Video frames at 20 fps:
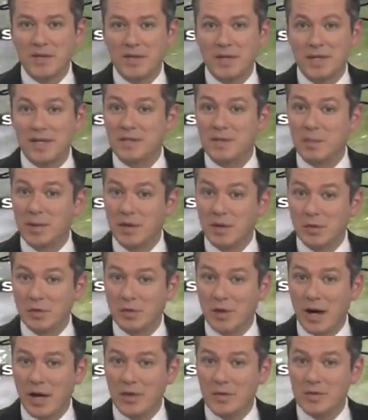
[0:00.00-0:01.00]
City's middle
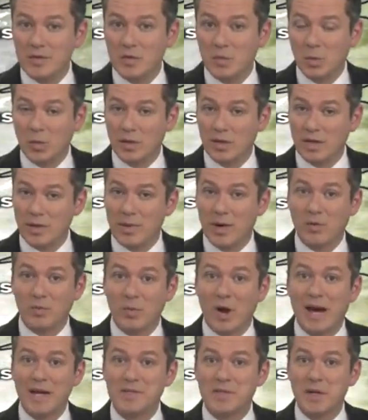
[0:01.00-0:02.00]
grounds worry about
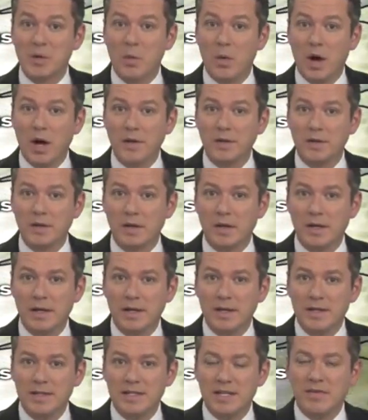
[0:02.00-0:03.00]
rising water.
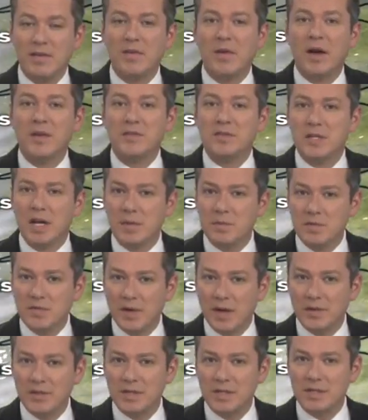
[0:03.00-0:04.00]
TV5's James
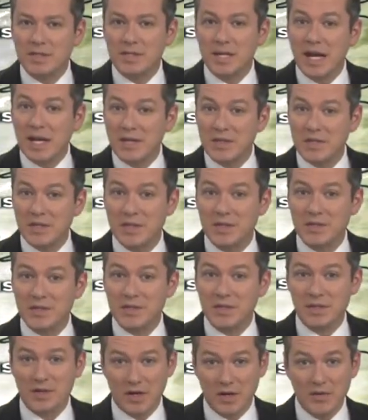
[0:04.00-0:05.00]
Felton takes us
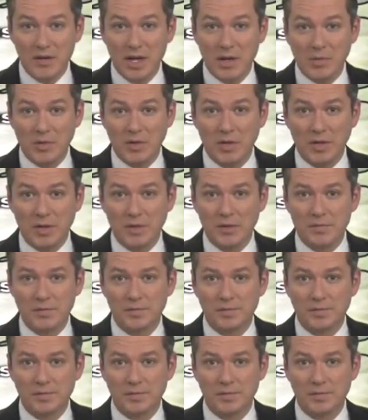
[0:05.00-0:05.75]
to their neighborhood.